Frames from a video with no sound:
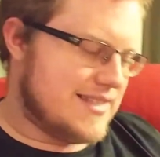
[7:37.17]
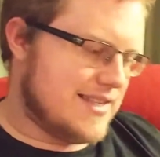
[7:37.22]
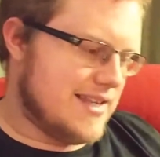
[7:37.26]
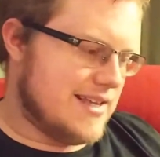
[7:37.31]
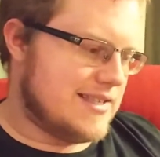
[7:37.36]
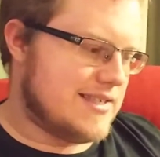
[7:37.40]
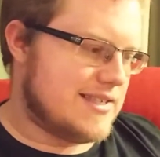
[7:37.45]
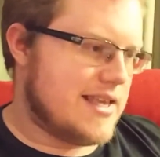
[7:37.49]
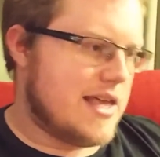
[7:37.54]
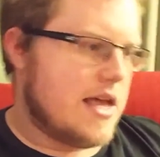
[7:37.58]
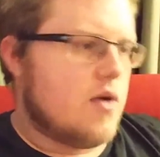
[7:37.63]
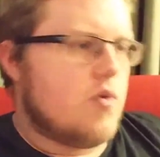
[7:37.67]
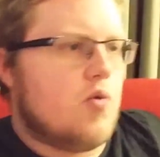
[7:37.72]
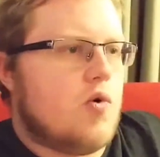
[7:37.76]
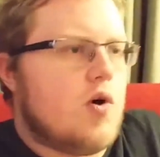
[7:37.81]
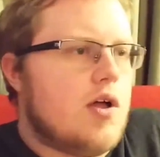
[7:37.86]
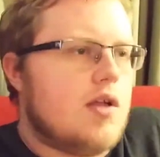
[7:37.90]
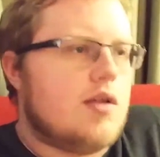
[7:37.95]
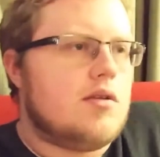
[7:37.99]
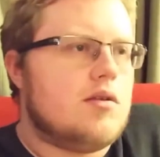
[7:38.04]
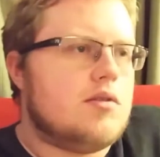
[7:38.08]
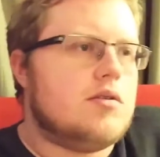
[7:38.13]
like saying,
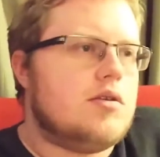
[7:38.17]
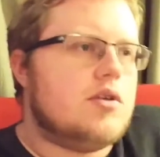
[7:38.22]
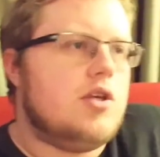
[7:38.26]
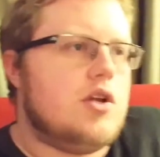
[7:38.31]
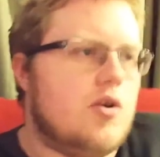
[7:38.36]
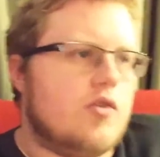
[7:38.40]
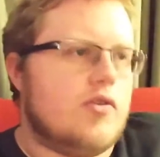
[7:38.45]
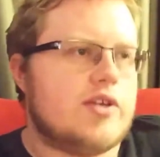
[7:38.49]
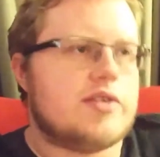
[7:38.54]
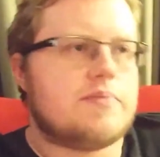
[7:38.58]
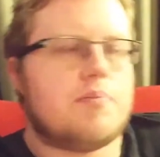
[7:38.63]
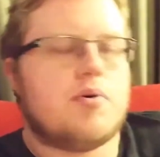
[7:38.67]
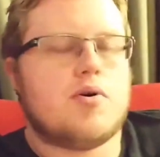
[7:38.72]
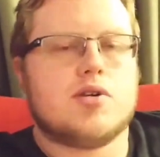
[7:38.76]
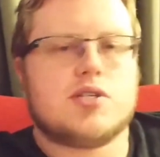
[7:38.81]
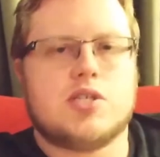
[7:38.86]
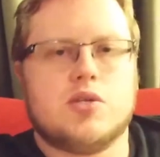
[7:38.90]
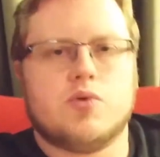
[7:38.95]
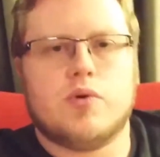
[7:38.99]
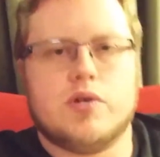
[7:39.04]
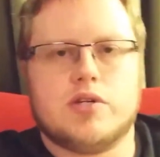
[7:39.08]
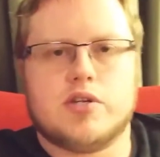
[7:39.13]
well, this
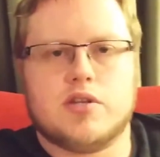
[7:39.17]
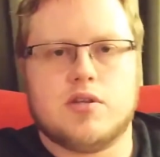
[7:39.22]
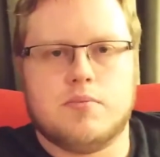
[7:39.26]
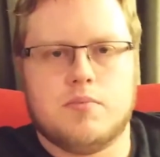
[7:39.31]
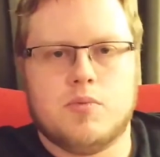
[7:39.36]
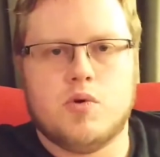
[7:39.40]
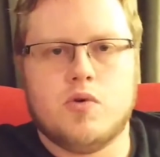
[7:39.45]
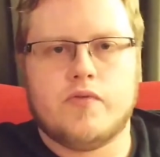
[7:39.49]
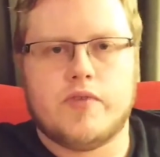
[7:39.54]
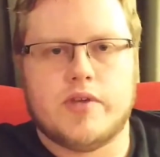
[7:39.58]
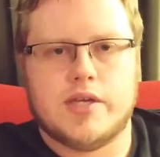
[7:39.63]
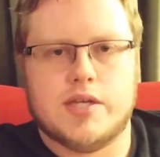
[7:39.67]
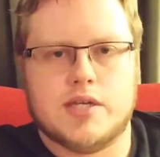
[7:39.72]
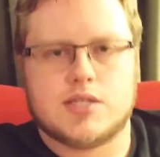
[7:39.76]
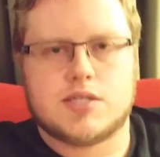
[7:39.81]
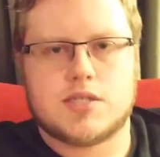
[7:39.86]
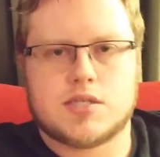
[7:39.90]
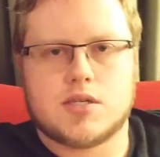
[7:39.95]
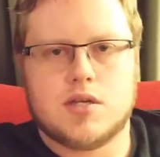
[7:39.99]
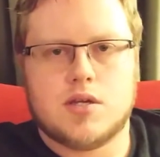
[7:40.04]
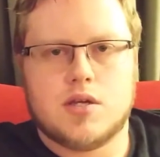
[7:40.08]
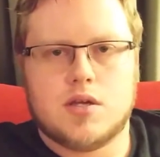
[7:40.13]
person went to the
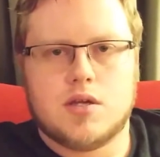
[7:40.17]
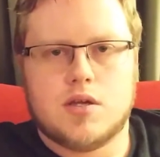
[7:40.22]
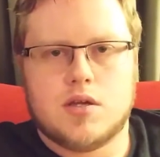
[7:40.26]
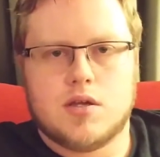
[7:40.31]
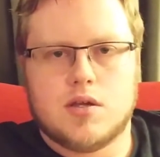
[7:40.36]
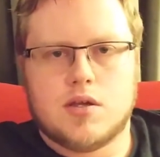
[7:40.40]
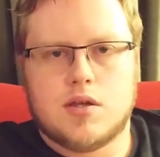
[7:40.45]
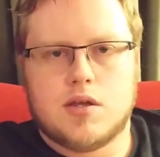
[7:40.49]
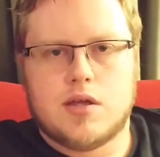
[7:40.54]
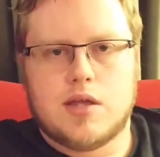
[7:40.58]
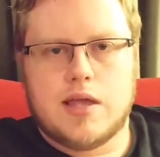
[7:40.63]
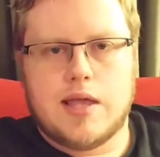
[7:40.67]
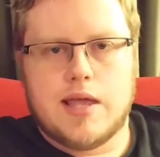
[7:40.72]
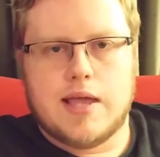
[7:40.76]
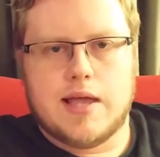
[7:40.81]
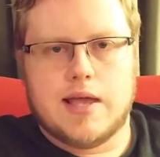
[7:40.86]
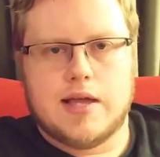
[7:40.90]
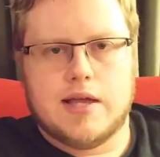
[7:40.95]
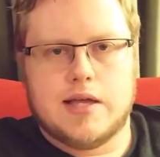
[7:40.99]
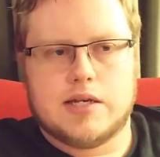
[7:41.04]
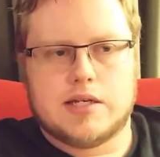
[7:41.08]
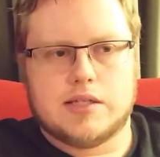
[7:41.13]
movies
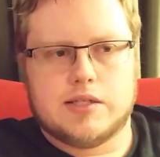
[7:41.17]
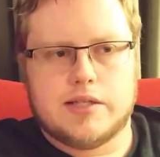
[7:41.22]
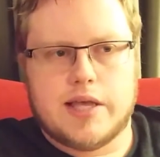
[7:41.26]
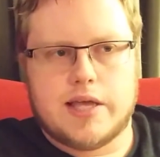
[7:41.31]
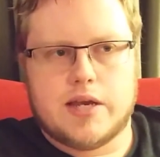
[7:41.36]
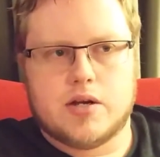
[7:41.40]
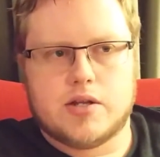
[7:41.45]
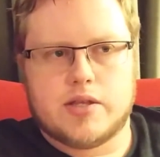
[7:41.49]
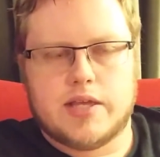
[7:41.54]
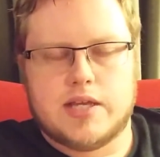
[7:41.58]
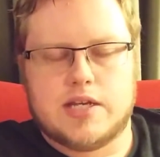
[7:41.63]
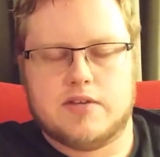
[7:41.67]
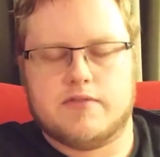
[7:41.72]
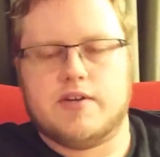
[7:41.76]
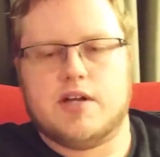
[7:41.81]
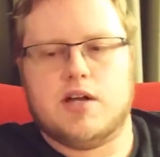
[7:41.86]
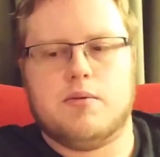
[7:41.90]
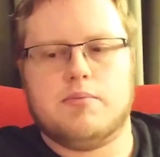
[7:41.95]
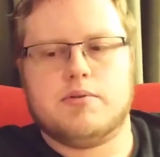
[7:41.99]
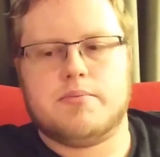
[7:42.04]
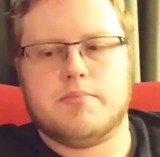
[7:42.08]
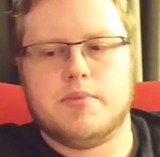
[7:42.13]
and later they
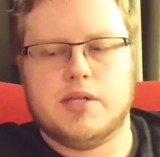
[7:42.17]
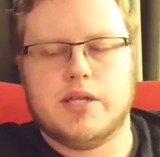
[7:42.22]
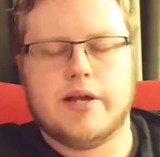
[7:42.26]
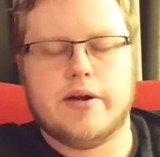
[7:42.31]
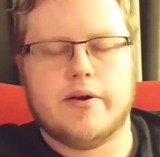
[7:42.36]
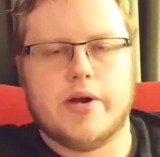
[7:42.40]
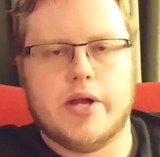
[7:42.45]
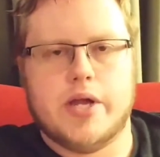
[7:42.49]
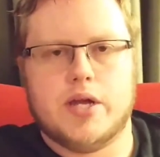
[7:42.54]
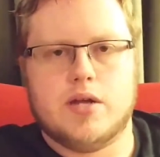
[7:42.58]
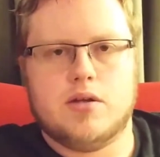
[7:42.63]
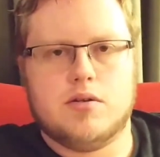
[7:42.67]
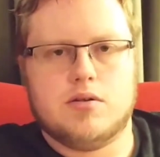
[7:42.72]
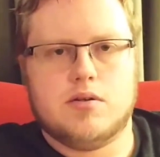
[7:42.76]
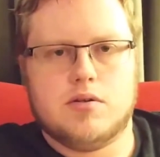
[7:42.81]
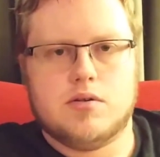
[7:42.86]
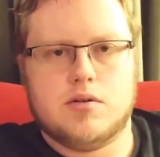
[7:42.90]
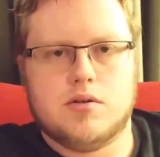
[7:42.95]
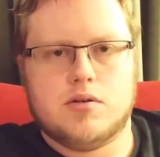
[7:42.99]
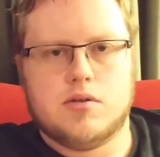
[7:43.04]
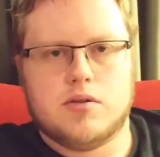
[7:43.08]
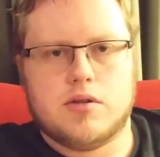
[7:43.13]
developed malaria.
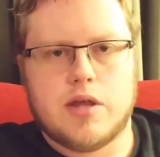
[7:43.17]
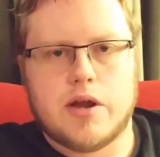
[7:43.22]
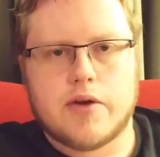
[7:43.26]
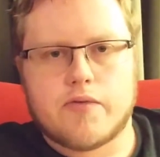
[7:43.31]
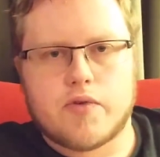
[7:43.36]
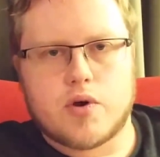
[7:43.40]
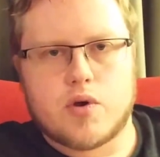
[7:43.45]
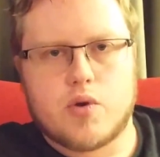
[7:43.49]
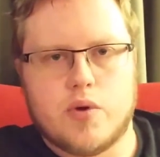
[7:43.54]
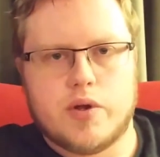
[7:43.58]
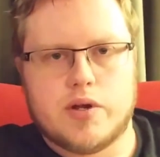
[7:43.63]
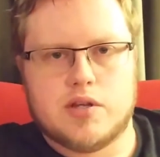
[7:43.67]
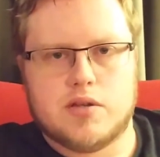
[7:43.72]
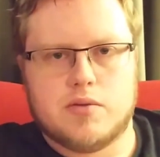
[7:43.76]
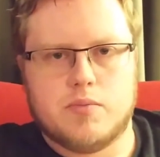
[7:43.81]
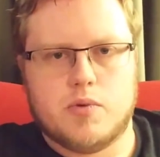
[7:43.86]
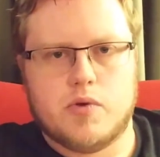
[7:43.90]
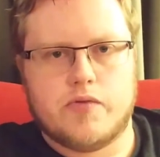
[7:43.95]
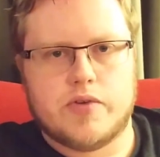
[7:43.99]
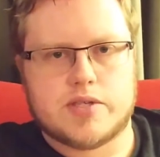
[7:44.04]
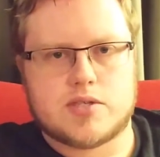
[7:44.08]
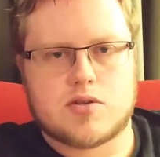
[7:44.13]
Therefore, going to the
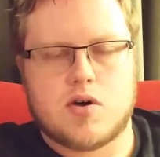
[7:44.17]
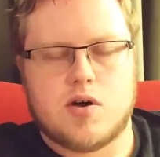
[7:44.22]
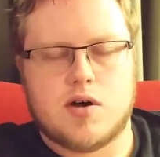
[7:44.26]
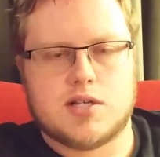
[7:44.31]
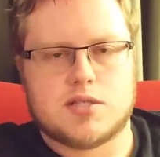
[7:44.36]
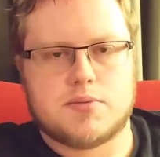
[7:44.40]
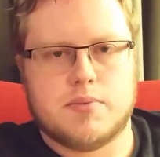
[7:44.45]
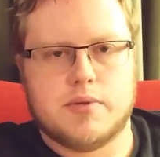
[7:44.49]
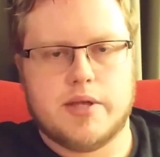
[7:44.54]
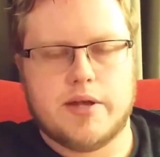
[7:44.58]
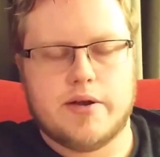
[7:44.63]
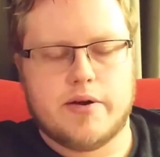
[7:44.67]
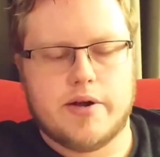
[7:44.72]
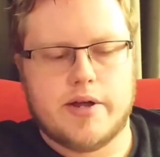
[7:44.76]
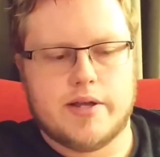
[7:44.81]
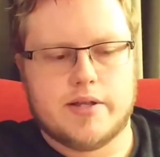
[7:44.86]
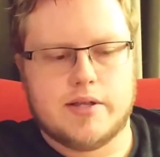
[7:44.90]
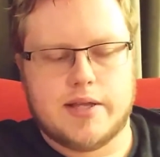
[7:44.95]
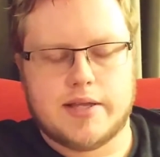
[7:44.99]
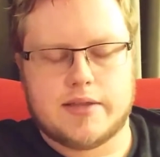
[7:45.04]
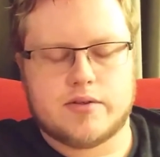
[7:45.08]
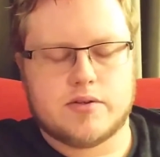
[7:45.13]
movies caused
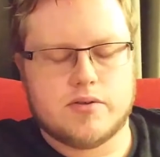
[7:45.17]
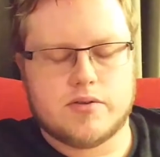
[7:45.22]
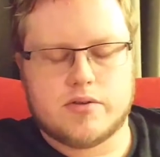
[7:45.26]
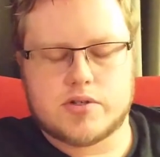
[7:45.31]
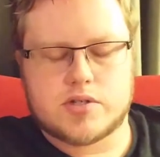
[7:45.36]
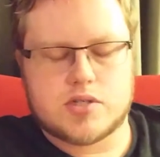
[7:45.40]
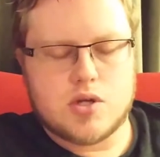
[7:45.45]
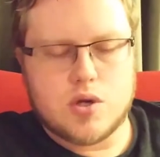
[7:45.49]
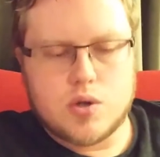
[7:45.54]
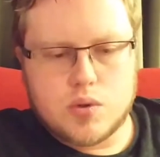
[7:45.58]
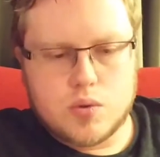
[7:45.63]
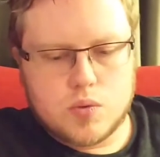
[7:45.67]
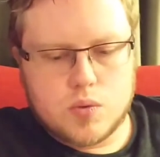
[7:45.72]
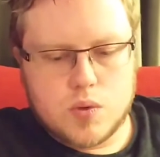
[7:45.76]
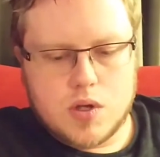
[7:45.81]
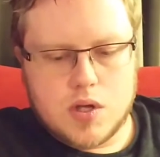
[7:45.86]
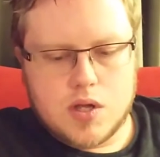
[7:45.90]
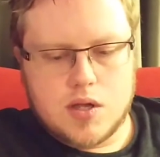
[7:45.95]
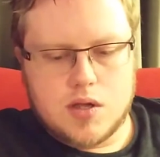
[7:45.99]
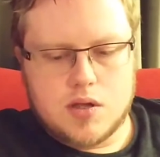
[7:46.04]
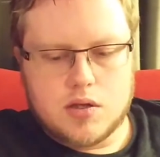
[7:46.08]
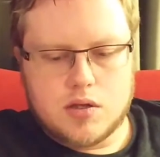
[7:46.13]
malaria. Like, there's no
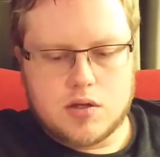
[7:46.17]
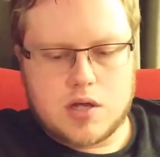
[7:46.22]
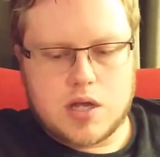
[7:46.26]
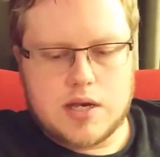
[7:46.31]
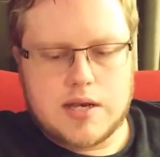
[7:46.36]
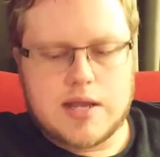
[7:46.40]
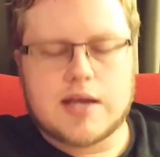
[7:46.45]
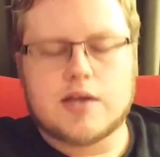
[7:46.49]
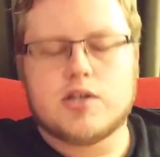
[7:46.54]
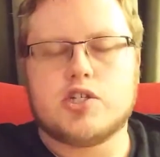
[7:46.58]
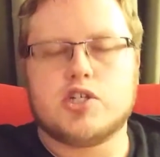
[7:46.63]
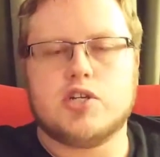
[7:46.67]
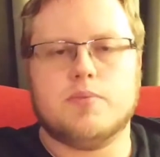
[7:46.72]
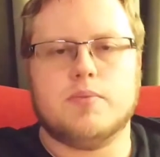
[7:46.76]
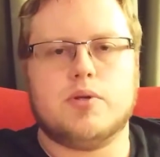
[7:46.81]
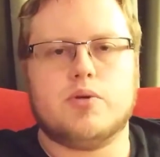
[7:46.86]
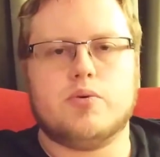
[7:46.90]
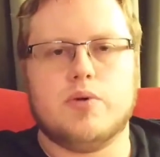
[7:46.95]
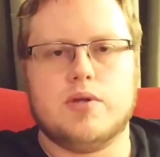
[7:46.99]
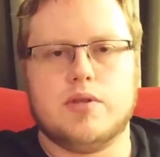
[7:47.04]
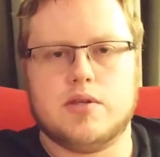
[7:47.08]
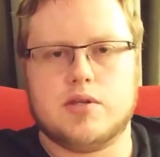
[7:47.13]
connection
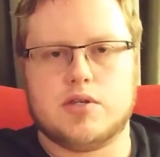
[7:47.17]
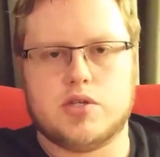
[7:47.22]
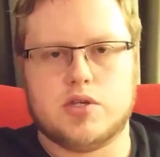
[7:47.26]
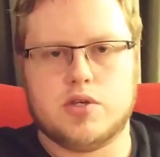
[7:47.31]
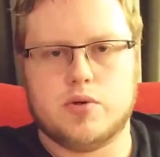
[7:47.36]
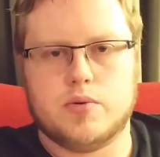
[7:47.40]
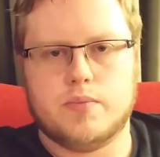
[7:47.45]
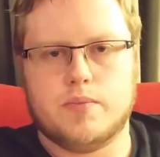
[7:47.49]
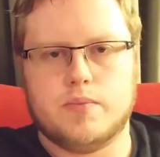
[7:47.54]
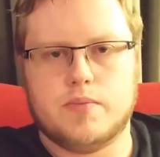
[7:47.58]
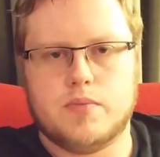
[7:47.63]
between the two.